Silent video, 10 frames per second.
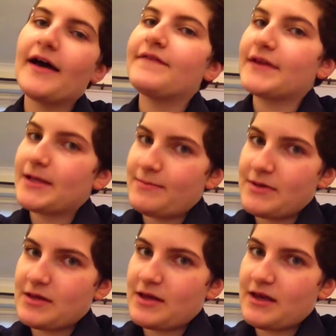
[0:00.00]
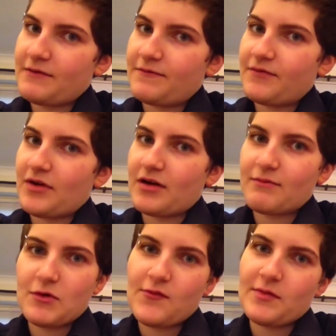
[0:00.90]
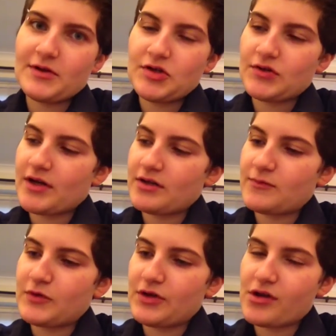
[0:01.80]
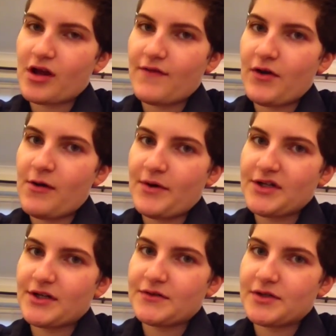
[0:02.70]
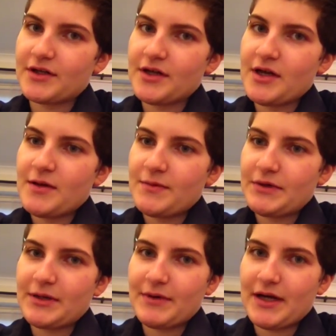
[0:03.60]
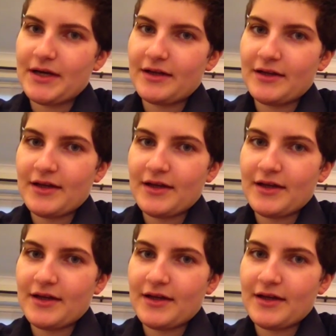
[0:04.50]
Forgive me if I move a bit strange because I've hurt my shoulder pretty bad.